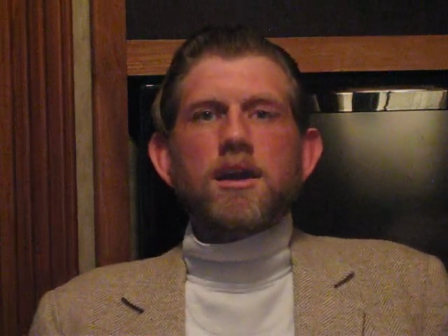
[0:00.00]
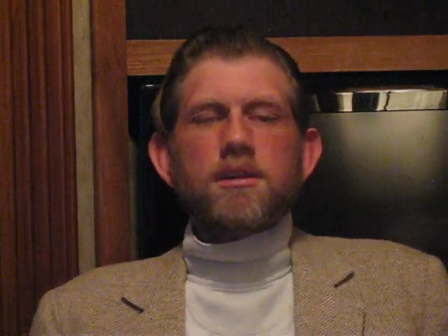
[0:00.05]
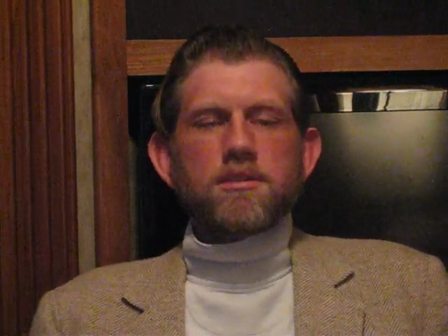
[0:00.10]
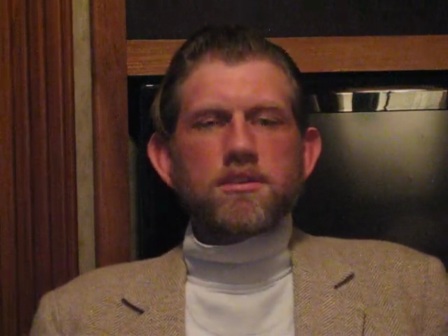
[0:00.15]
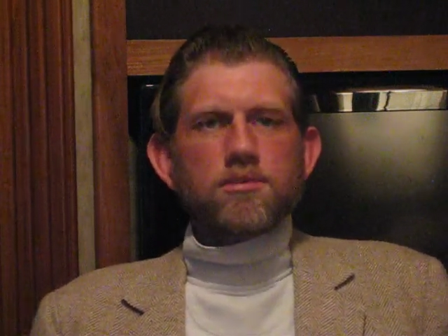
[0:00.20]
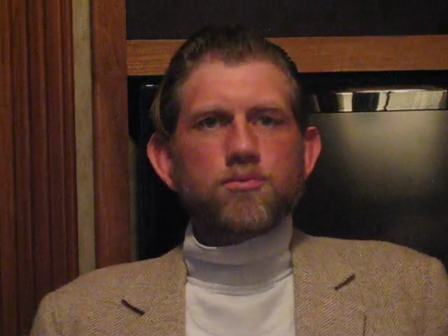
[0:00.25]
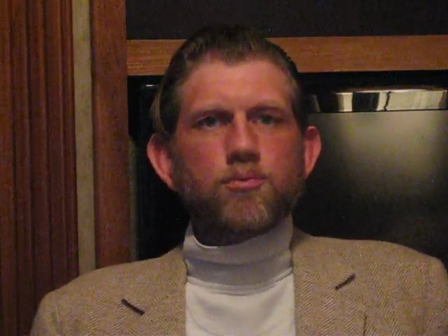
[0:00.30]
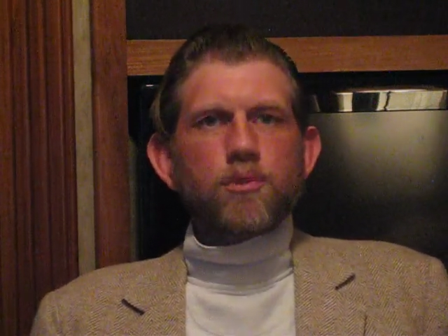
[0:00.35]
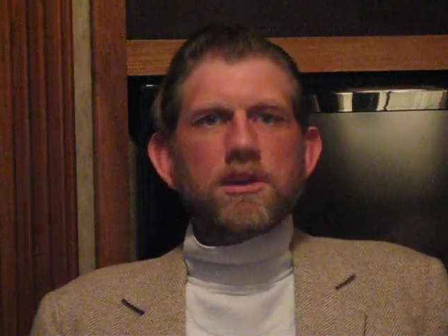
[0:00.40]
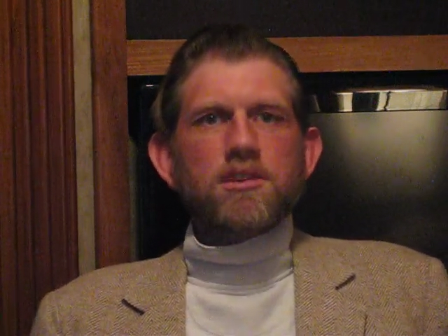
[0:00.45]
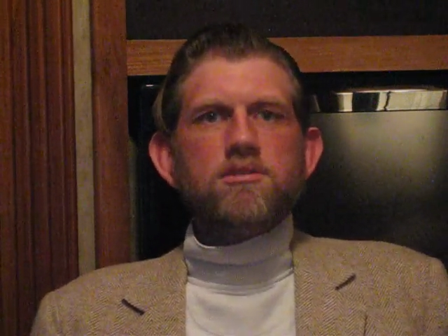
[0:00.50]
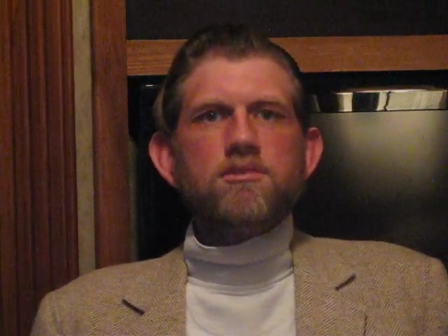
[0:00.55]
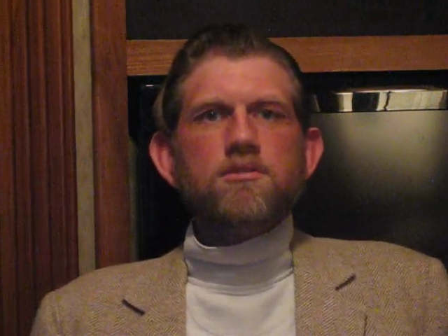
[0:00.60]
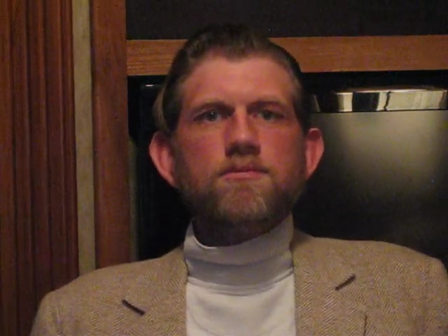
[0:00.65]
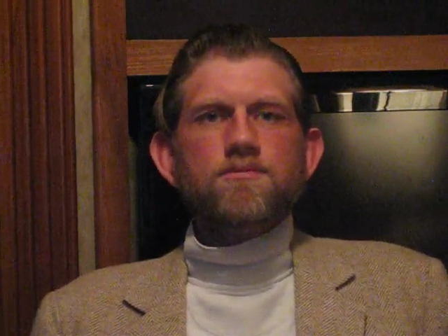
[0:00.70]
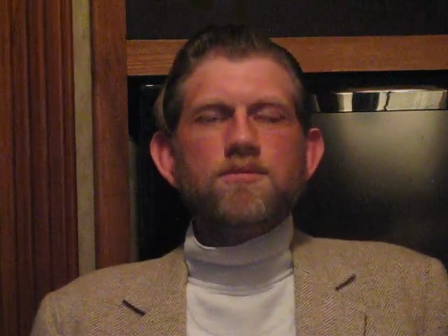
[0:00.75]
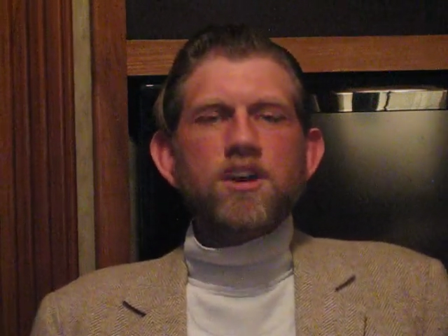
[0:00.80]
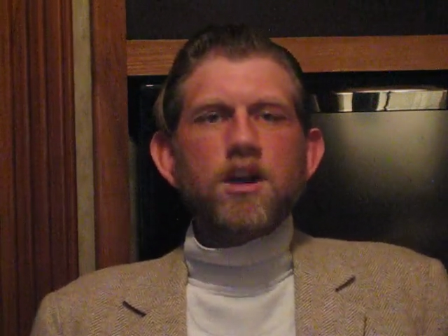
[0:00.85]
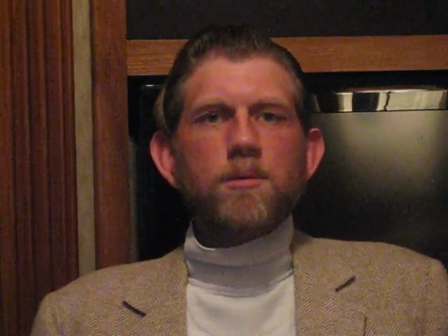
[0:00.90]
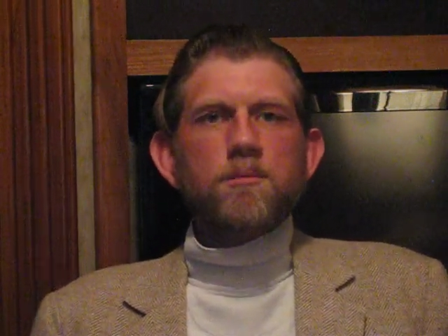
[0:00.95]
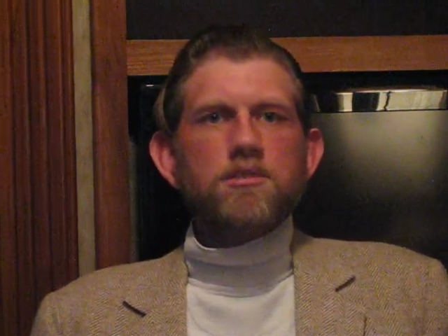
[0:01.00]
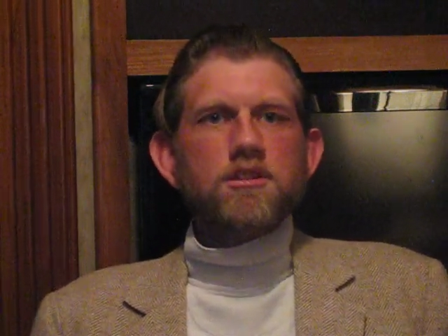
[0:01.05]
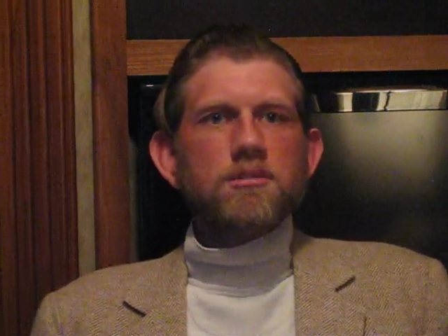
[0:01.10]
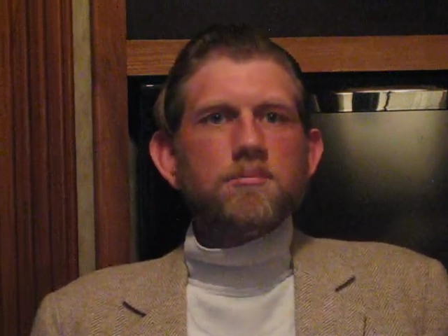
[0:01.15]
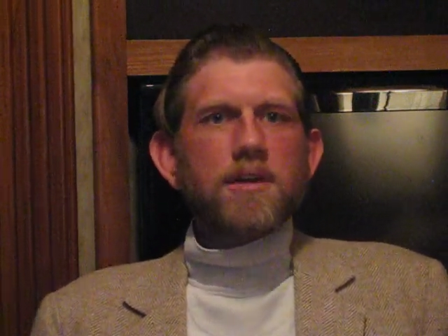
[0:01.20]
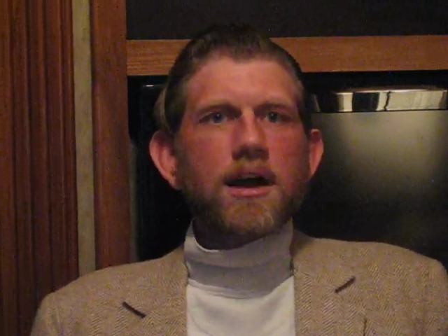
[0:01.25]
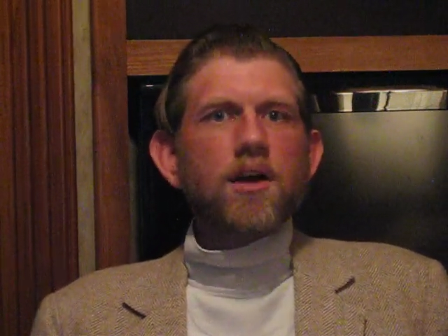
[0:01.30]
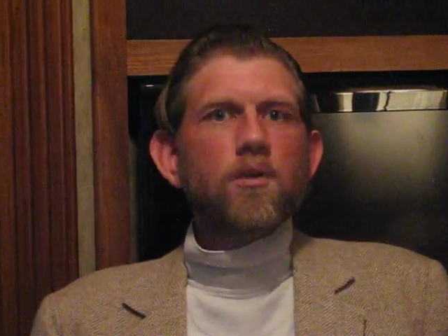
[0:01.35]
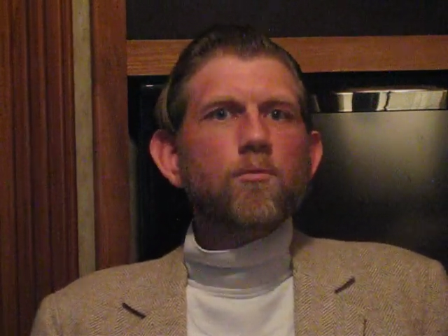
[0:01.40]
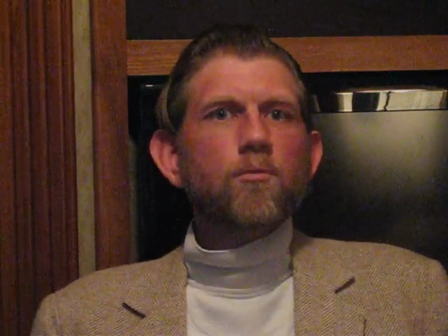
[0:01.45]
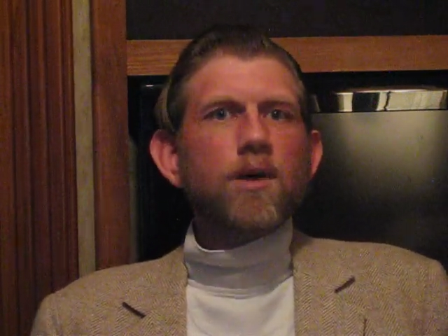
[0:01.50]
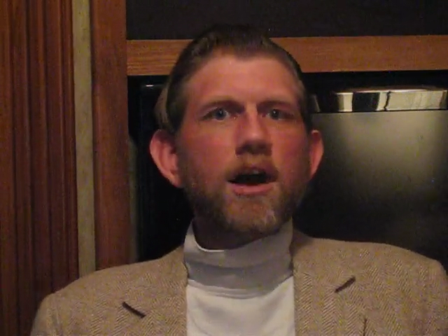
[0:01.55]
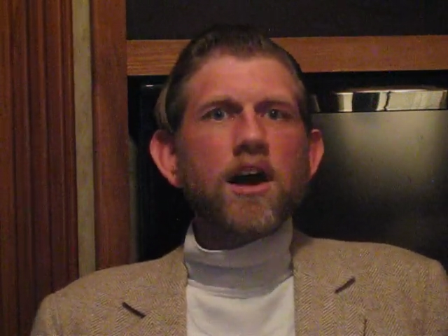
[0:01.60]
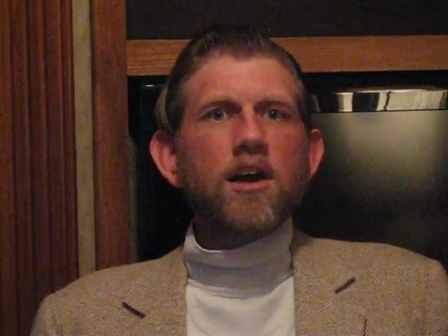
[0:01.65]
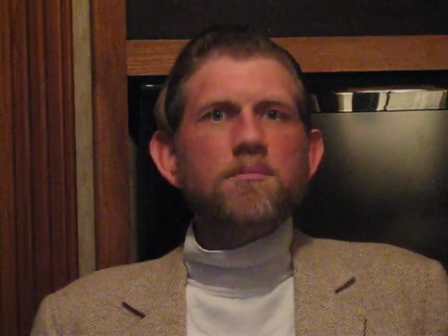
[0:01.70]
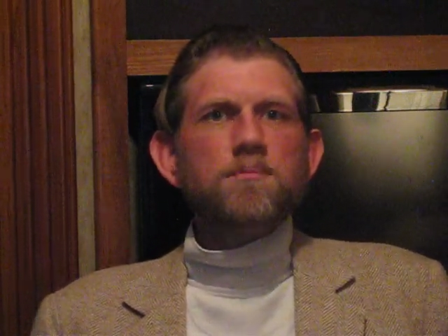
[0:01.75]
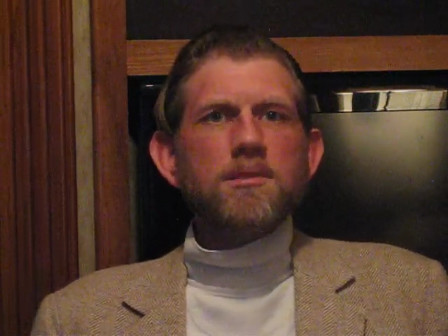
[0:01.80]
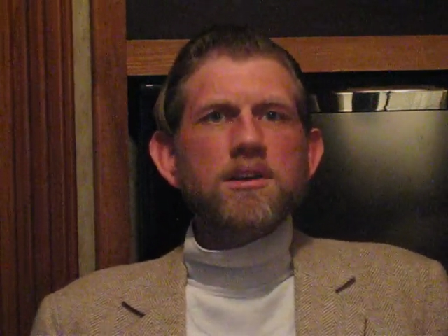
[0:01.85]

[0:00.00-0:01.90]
This western film is about Wild